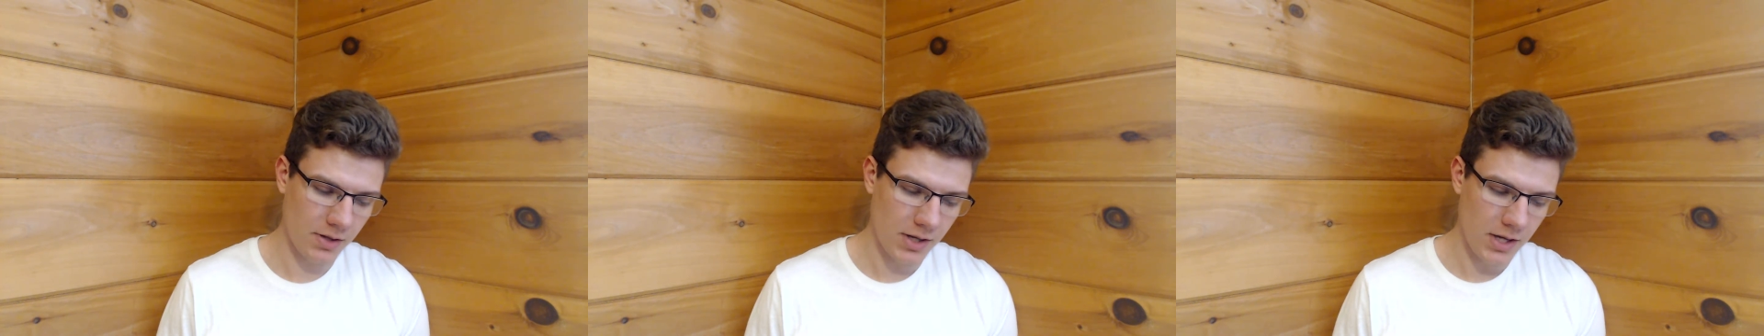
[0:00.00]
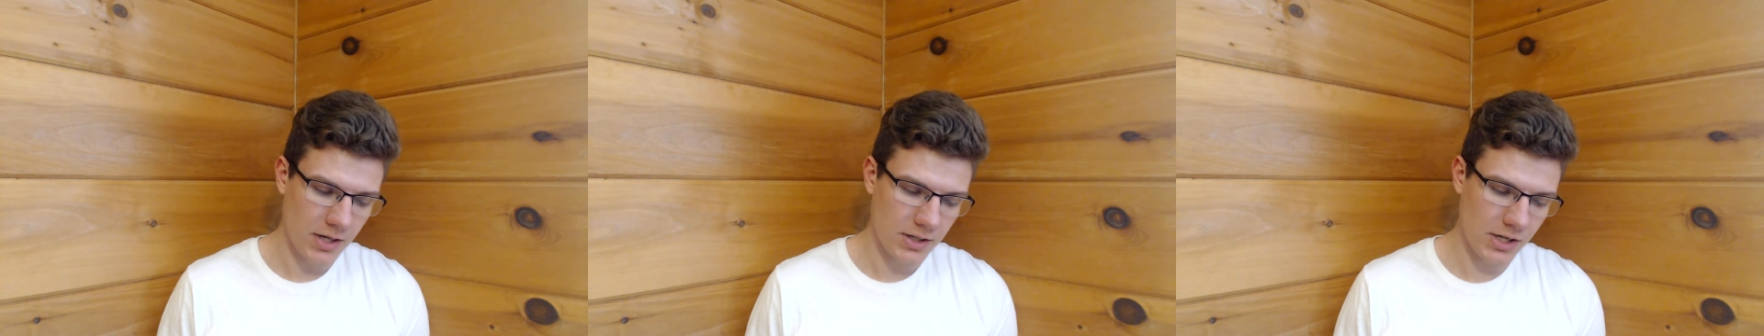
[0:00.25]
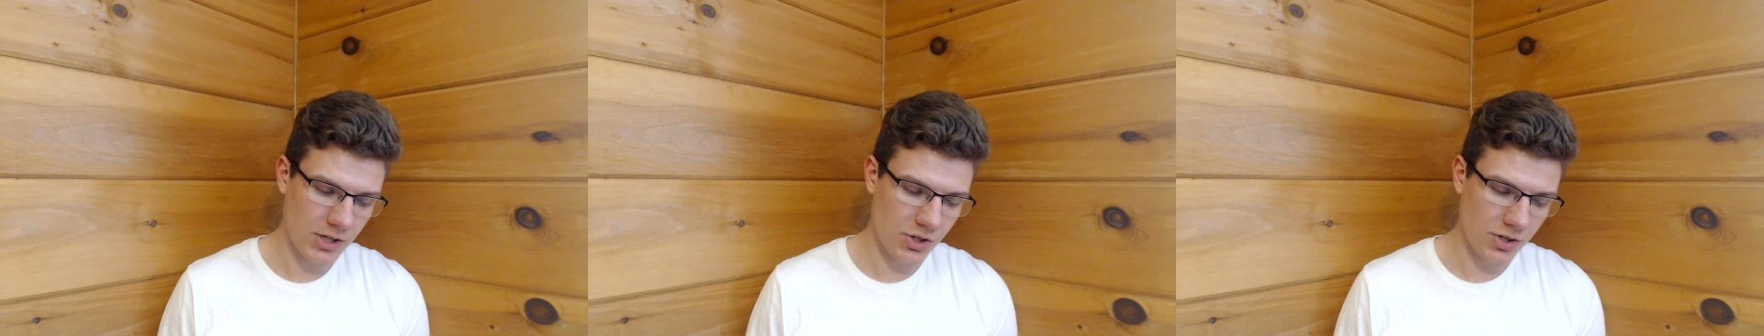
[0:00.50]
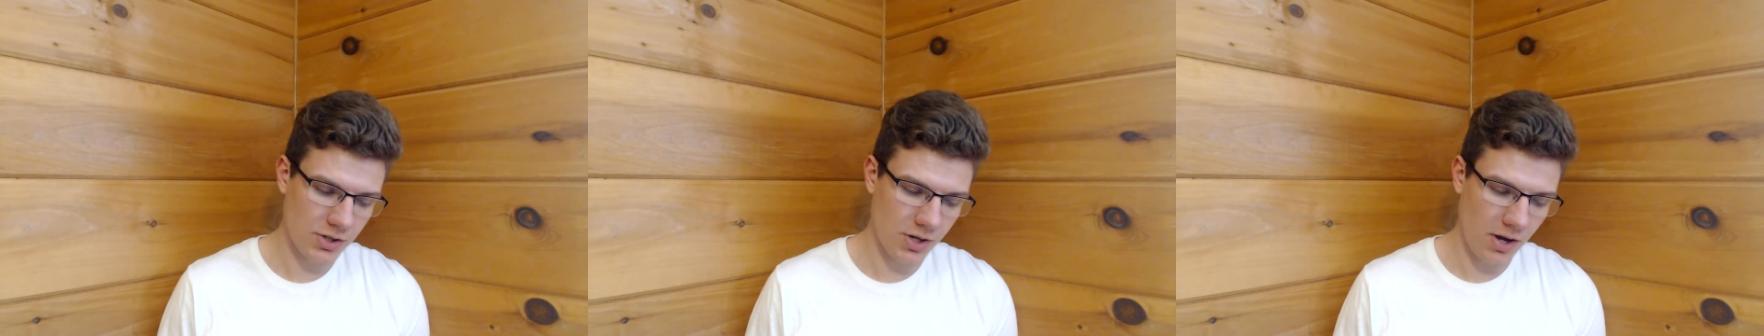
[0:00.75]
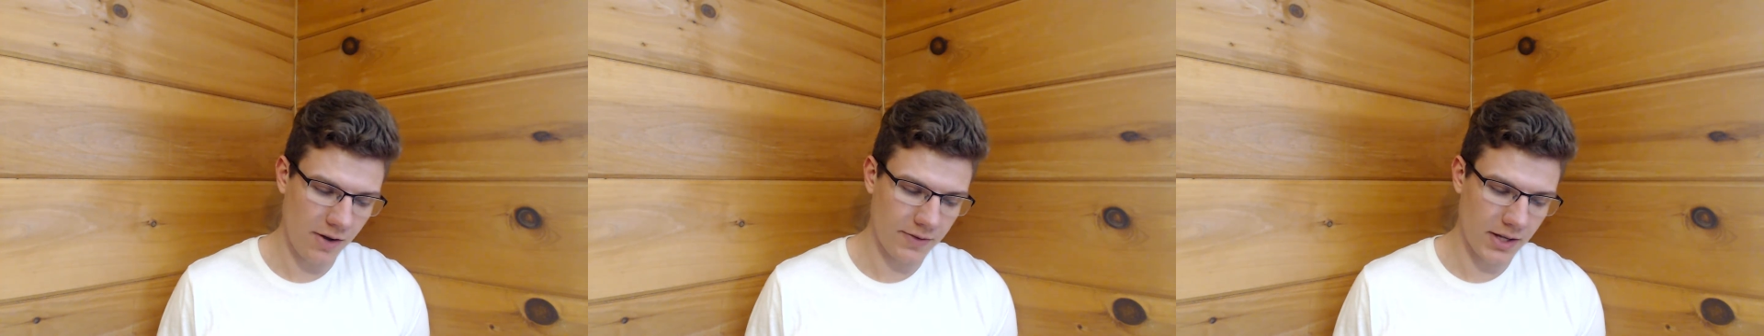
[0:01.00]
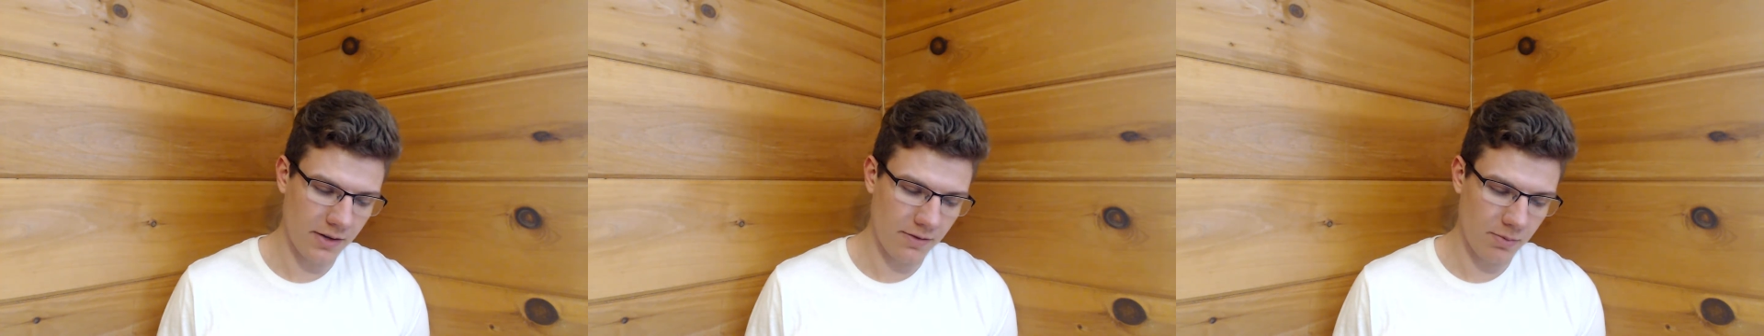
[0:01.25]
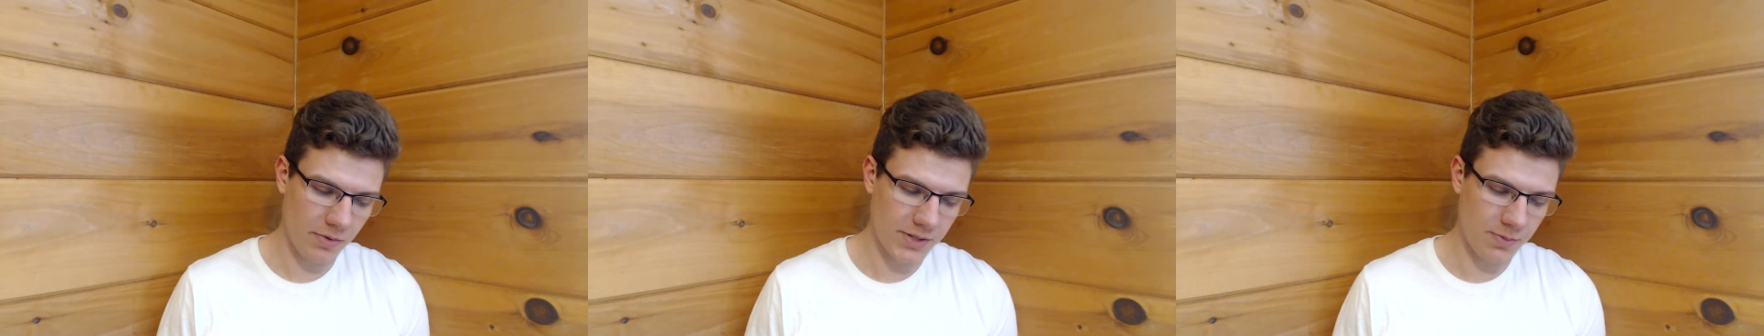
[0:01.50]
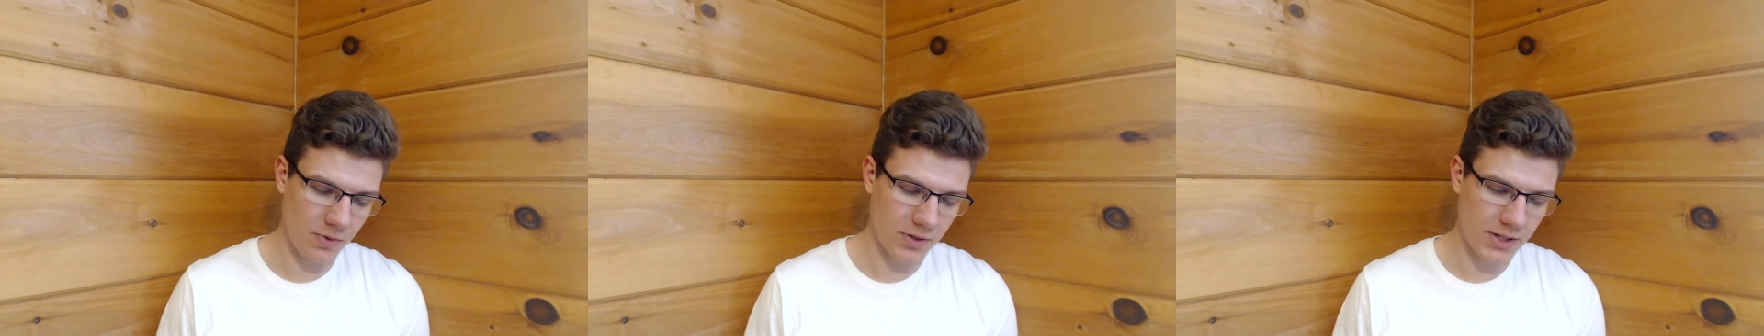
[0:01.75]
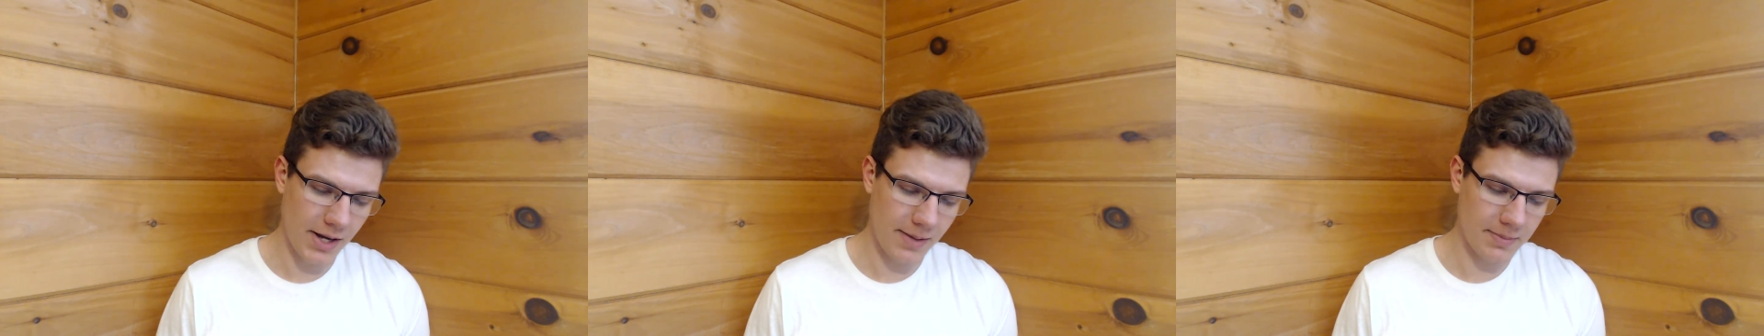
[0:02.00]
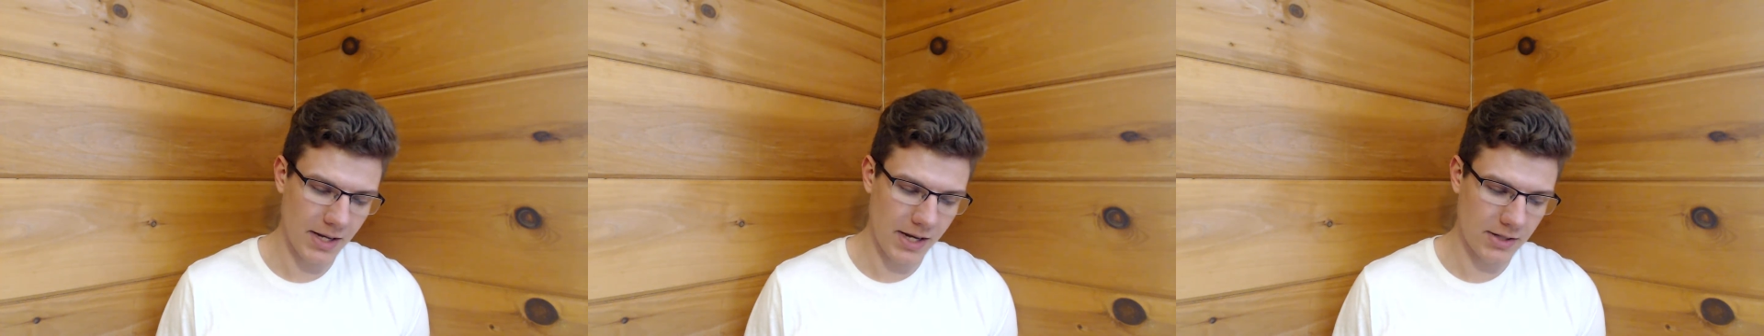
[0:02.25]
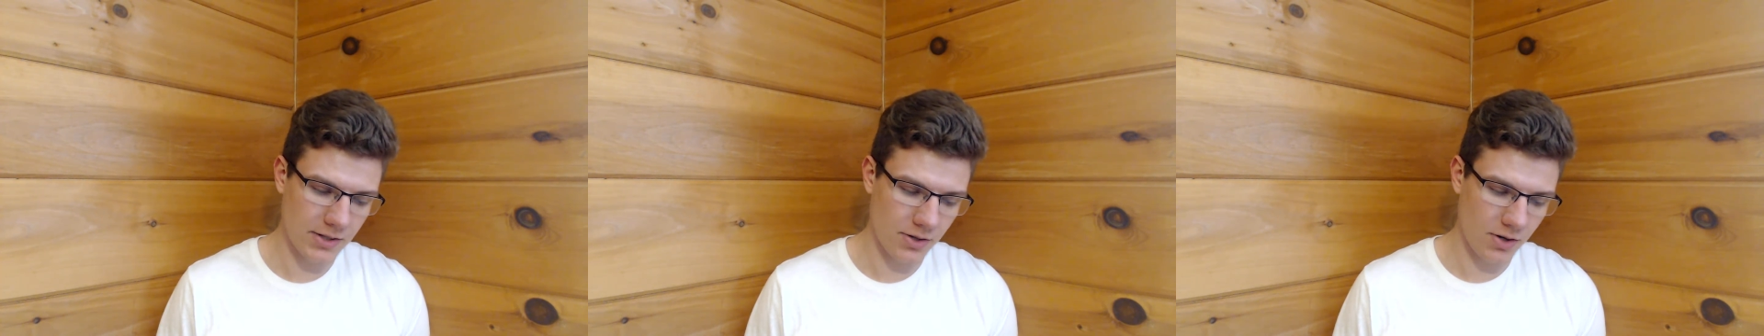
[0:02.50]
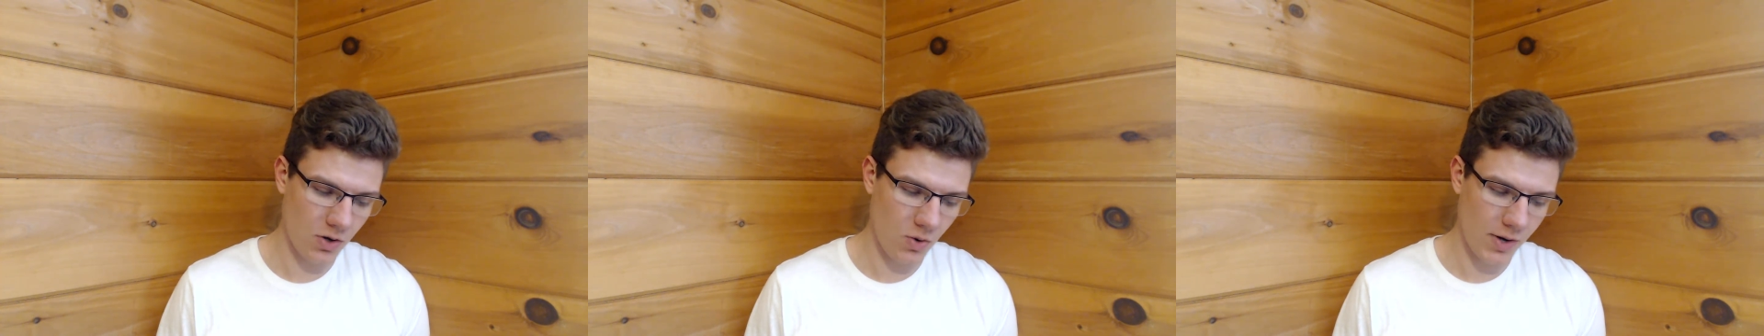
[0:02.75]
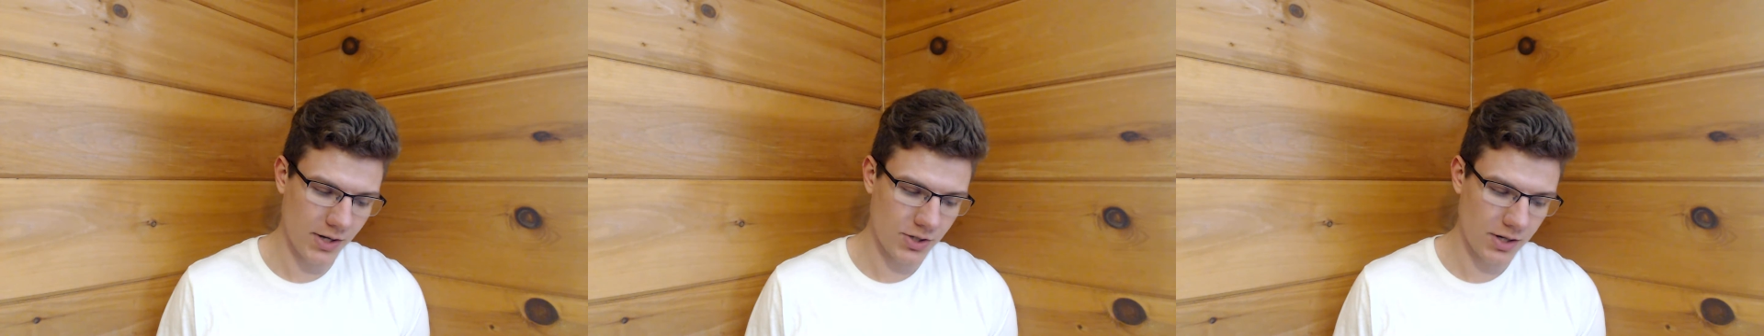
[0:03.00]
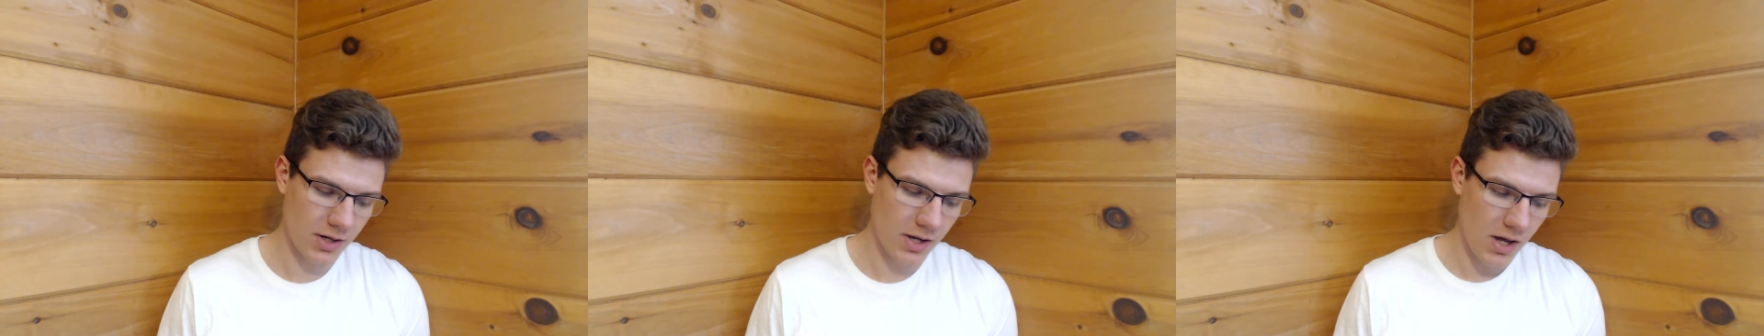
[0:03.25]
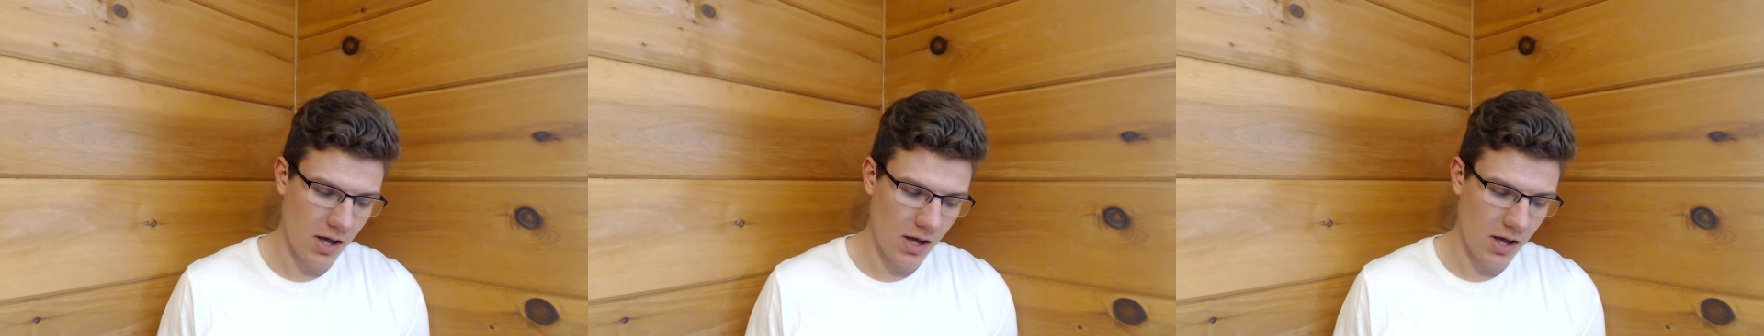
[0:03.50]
Teachers often give boys more time to answer a question.